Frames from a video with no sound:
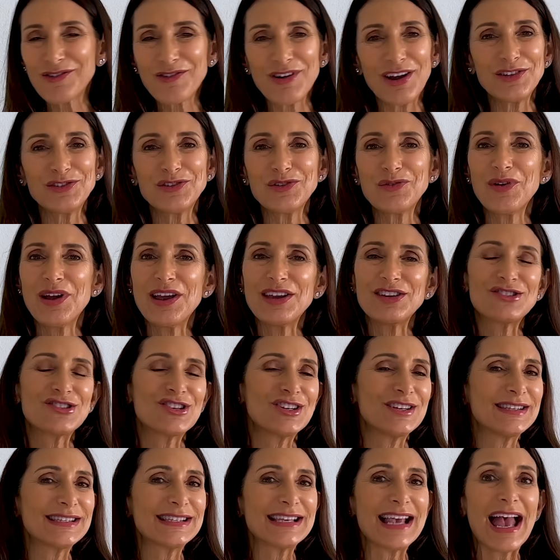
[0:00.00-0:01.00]

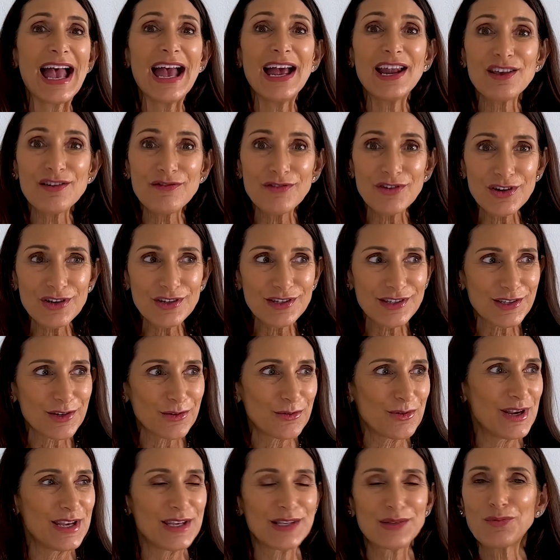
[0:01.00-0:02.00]
graduations,
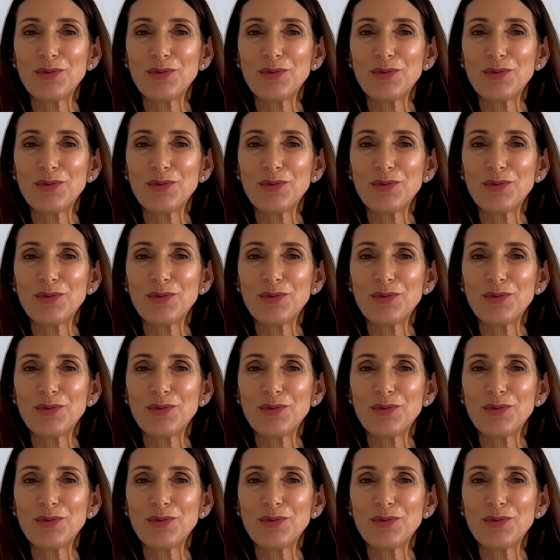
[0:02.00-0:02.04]
anniversaries,